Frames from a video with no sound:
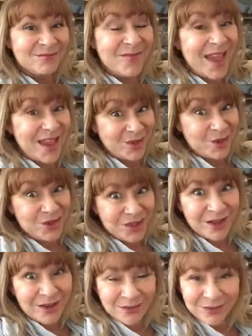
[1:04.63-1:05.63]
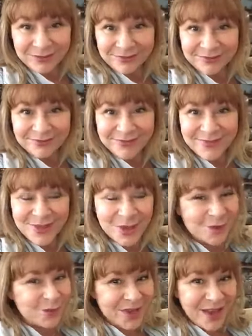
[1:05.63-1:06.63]
As yourself.
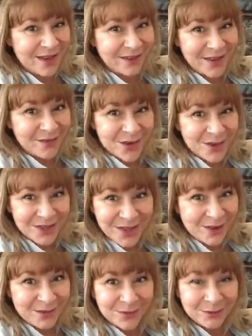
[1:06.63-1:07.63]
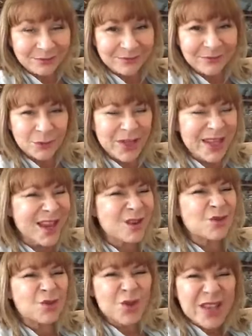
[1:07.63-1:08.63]
So if we can't love ourselves, we can't
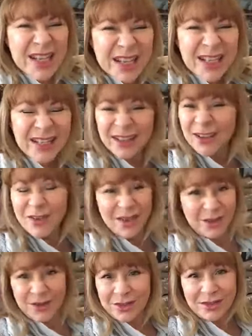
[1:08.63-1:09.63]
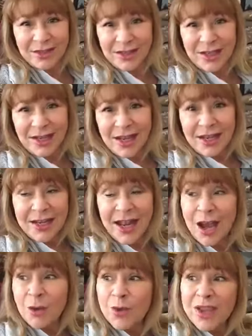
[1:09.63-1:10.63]
really love others.
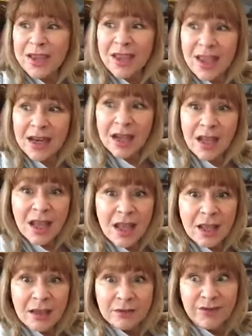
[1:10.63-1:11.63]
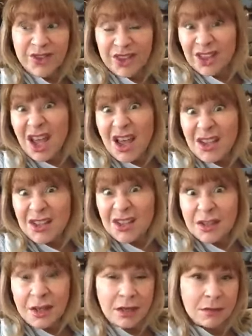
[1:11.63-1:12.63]
Now we can feel
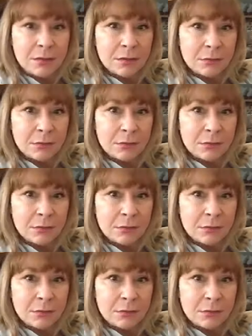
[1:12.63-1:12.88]
lust and